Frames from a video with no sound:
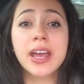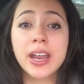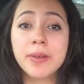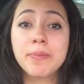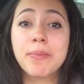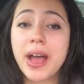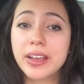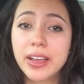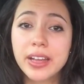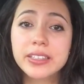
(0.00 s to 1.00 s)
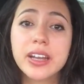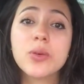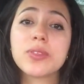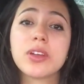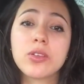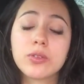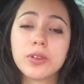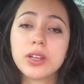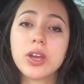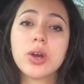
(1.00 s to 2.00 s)
and I'm back again today with another
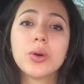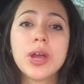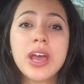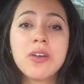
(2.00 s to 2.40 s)
video.